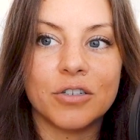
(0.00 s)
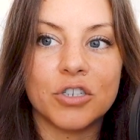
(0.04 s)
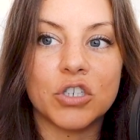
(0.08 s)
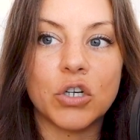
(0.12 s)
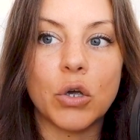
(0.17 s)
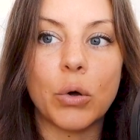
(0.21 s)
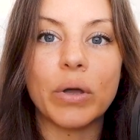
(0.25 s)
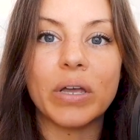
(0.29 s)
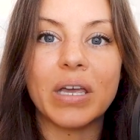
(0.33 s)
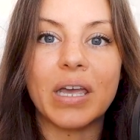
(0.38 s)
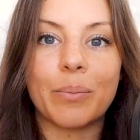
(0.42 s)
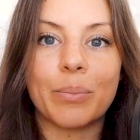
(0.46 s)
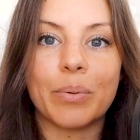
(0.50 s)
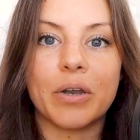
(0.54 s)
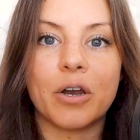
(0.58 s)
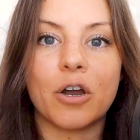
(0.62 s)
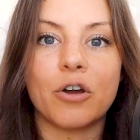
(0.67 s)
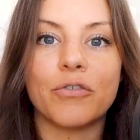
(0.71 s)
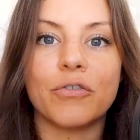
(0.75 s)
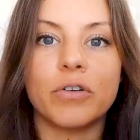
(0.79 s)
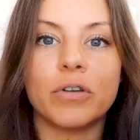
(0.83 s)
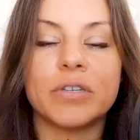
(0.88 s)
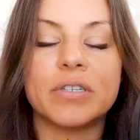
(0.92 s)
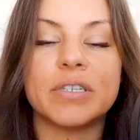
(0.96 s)
showing up in
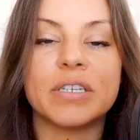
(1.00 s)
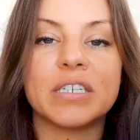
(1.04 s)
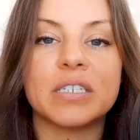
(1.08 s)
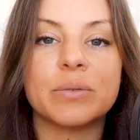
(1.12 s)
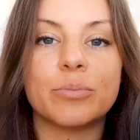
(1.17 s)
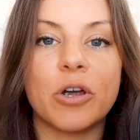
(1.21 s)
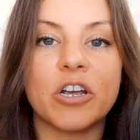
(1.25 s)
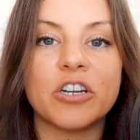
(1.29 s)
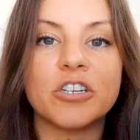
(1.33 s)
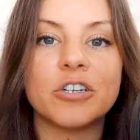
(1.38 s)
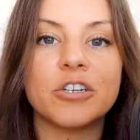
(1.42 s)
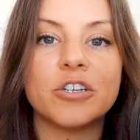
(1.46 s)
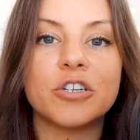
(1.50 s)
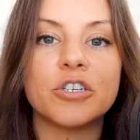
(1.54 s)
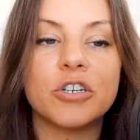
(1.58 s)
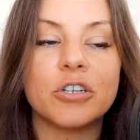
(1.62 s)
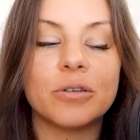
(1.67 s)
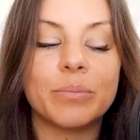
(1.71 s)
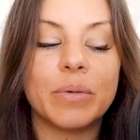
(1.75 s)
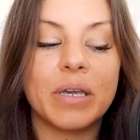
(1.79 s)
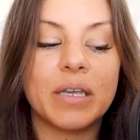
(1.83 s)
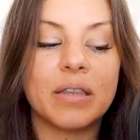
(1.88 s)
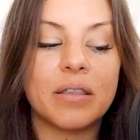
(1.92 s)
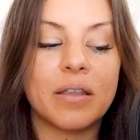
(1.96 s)
our fullest expression
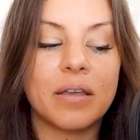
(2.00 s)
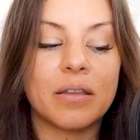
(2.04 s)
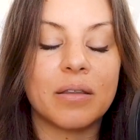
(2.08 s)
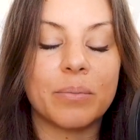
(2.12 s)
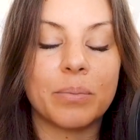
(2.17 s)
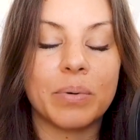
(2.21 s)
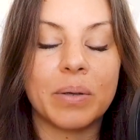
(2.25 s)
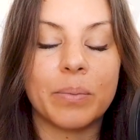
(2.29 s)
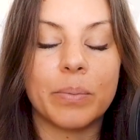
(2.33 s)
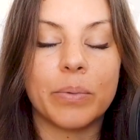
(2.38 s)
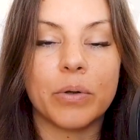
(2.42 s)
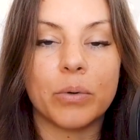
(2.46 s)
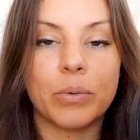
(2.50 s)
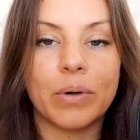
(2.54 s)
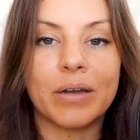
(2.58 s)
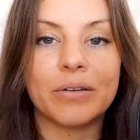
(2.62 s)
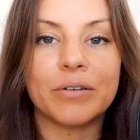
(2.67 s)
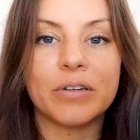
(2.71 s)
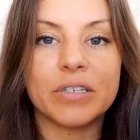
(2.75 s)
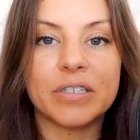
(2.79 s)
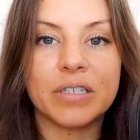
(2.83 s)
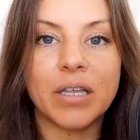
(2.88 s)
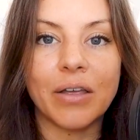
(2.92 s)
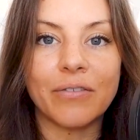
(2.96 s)
should mean that the people
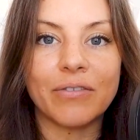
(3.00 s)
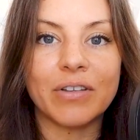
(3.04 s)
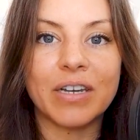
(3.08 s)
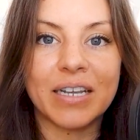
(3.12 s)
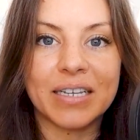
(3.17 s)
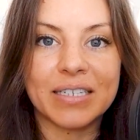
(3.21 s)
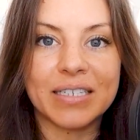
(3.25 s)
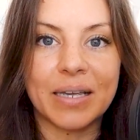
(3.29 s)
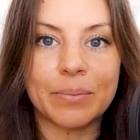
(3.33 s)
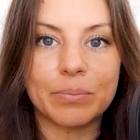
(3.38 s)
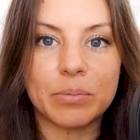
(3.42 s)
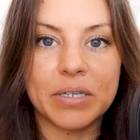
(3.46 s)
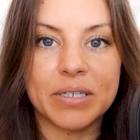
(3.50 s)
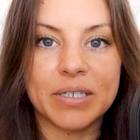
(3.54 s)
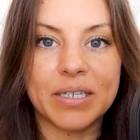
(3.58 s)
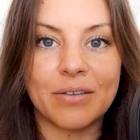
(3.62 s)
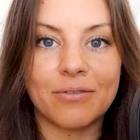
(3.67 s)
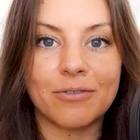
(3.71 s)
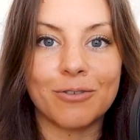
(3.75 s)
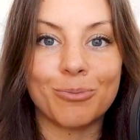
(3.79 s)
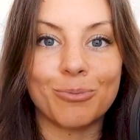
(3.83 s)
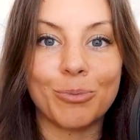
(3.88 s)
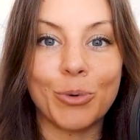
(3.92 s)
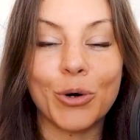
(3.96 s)
around us love and accept us
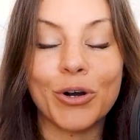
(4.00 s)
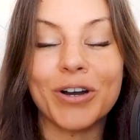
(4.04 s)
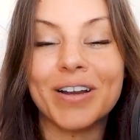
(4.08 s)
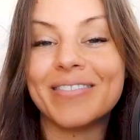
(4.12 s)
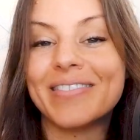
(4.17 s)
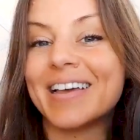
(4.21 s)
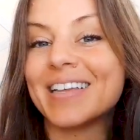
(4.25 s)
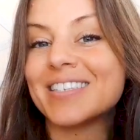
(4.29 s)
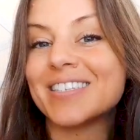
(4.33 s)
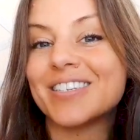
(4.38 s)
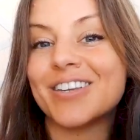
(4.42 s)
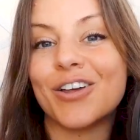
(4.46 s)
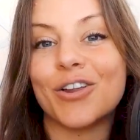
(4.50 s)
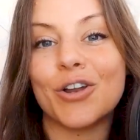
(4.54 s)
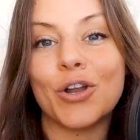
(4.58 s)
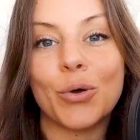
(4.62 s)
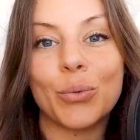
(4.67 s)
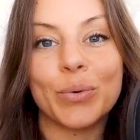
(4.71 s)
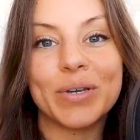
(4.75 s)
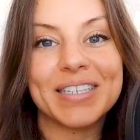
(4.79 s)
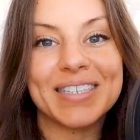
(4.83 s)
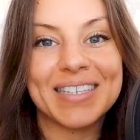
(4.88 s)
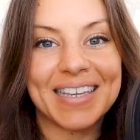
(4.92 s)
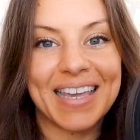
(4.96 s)
even more. And that's not
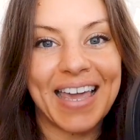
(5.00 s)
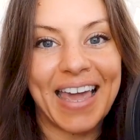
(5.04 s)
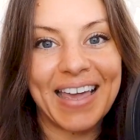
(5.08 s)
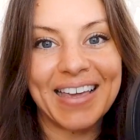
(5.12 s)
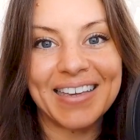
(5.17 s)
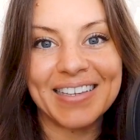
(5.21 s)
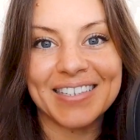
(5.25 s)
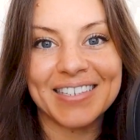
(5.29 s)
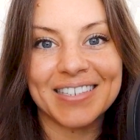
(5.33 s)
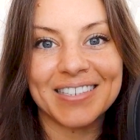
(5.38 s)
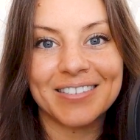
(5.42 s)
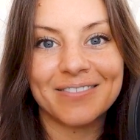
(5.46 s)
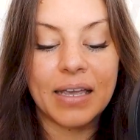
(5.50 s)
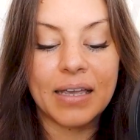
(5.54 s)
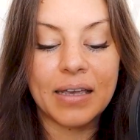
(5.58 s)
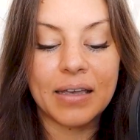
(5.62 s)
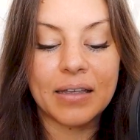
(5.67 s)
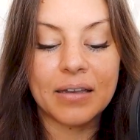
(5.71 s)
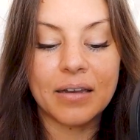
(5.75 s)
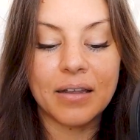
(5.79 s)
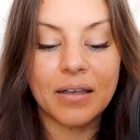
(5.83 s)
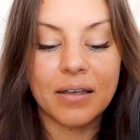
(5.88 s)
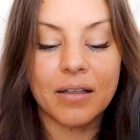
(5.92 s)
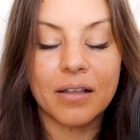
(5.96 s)
always the case.
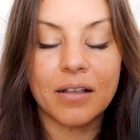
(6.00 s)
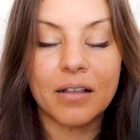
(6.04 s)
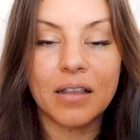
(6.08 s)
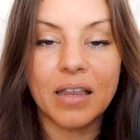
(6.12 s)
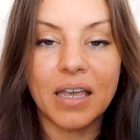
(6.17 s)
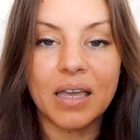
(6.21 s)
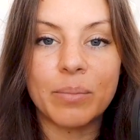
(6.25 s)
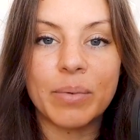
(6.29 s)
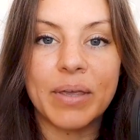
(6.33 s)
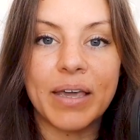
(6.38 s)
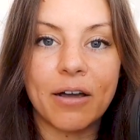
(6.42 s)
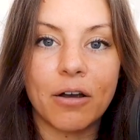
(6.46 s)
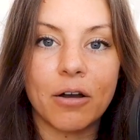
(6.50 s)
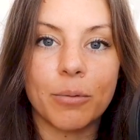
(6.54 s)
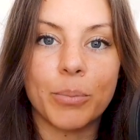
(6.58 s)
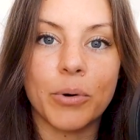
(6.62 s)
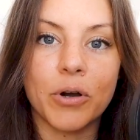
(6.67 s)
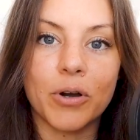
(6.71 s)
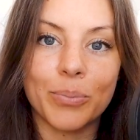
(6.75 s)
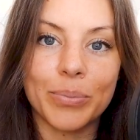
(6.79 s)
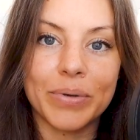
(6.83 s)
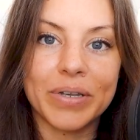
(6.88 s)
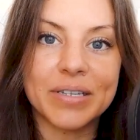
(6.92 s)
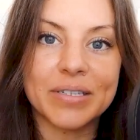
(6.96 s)
In claiming our
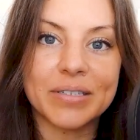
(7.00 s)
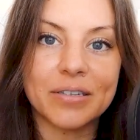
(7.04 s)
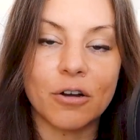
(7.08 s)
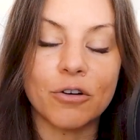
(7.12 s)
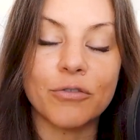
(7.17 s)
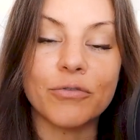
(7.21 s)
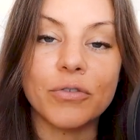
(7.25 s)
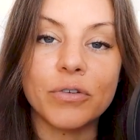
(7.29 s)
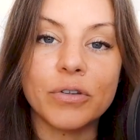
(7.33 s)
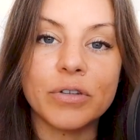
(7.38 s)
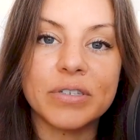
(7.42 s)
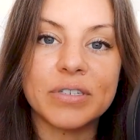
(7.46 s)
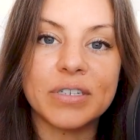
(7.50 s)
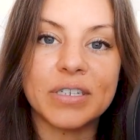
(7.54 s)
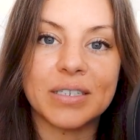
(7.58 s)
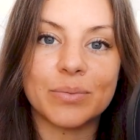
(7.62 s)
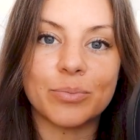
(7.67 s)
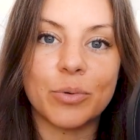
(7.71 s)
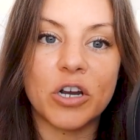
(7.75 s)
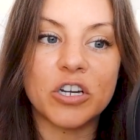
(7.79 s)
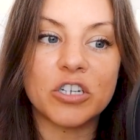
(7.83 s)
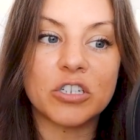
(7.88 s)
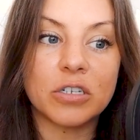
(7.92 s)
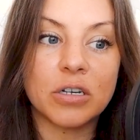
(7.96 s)
purpose, our fullest
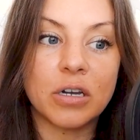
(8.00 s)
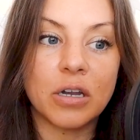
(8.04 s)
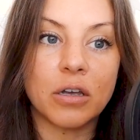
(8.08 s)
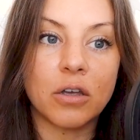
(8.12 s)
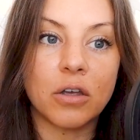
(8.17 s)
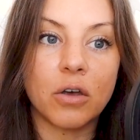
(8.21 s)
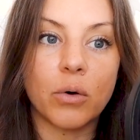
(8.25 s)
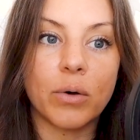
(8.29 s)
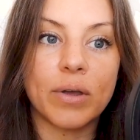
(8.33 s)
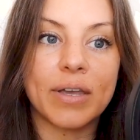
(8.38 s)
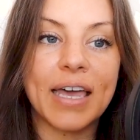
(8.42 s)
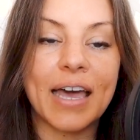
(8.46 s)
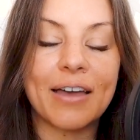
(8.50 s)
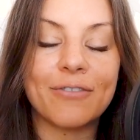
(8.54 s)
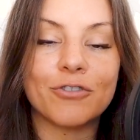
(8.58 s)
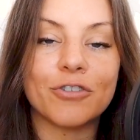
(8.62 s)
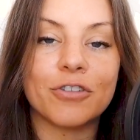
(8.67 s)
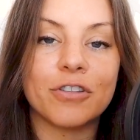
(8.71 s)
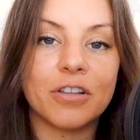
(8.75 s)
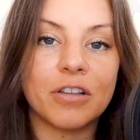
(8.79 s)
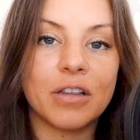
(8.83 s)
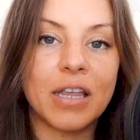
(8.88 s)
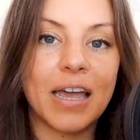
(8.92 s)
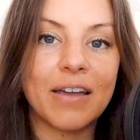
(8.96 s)
expression, and going after
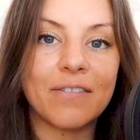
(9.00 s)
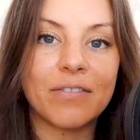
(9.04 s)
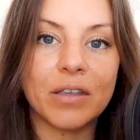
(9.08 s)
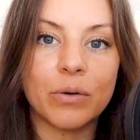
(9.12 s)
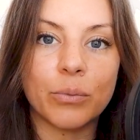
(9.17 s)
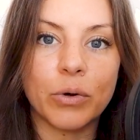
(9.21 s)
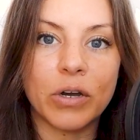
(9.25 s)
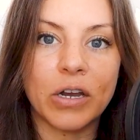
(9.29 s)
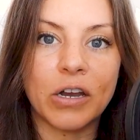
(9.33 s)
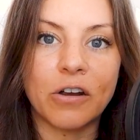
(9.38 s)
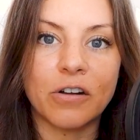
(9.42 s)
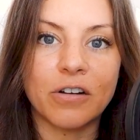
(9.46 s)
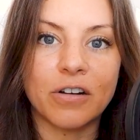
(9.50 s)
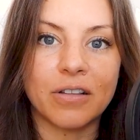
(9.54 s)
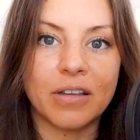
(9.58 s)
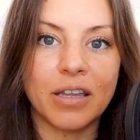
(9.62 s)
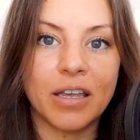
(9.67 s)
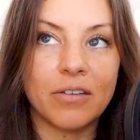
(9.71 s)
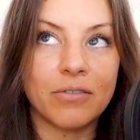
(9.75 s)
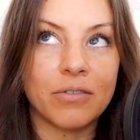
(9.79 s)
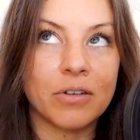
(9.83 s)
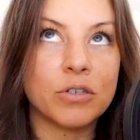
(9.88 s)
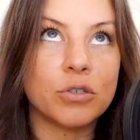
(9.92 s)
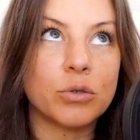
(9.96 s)
the life that we're here to
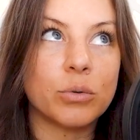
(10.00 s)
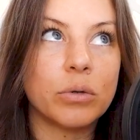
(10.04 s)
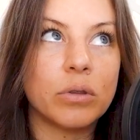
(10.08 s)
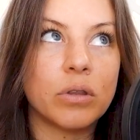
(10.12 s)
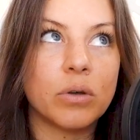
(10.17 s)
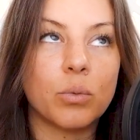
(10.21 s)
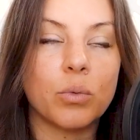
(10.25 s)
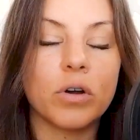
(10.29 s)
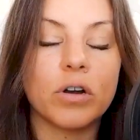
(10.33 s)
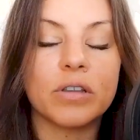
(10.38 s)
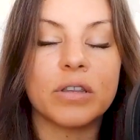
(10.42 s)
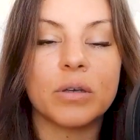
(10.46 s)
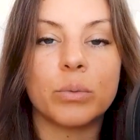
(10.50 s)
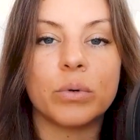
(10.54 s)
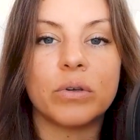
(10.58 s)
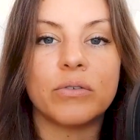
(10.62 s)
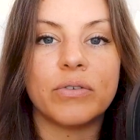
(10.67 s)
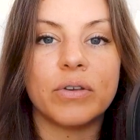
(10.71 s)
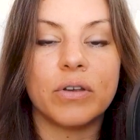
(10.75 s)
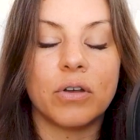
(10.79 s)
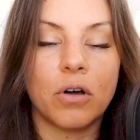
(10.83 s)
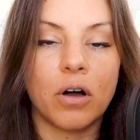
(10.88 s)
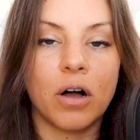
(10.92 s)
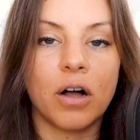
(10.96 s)
live and doing the work that we
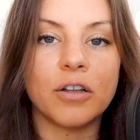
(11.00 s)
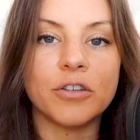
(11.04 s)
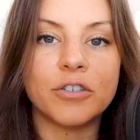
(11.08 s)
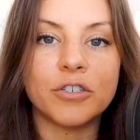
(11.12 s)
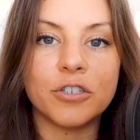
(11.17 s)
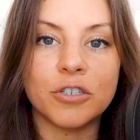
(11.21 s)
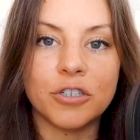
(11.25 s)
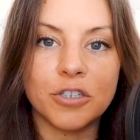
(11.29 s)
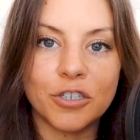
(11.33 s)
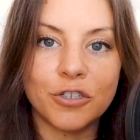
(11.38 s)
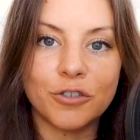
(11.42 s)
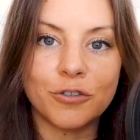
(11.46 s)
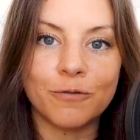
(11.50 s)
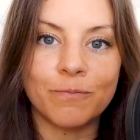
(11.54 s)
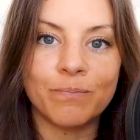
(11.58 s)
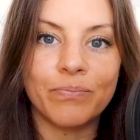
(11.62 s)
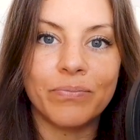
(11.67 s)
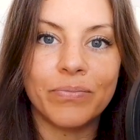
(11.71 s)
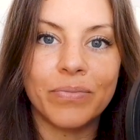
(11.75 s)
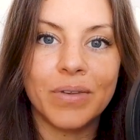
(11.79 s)
feel called to do,